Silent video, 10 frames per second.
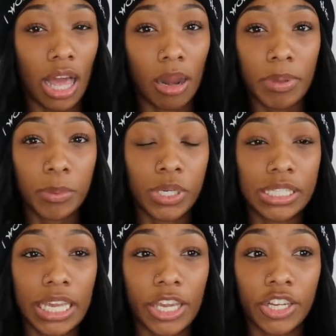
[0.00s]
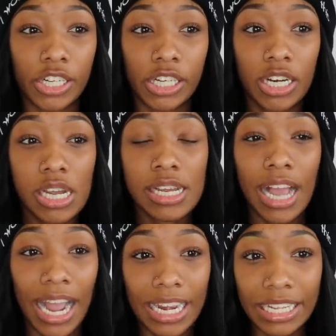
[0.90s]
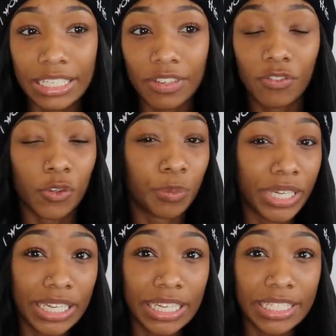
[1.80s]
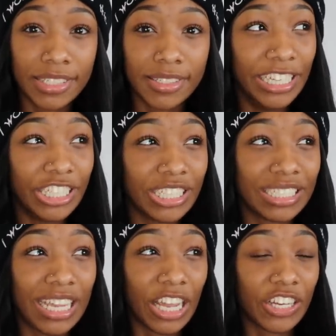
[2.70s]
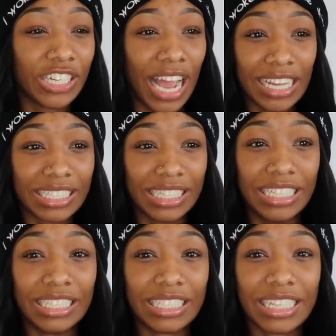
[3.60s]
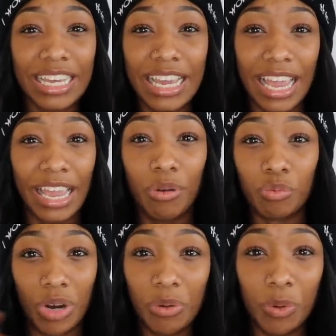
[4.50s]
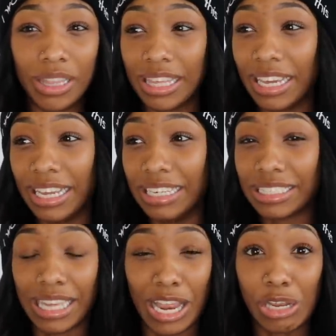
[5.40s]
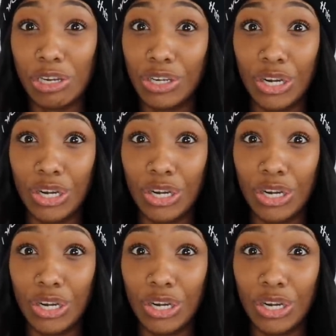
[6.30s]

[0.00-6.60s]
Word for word: A lot of people can take your kindness for weakness and just take your niceness and run with it, and it's like,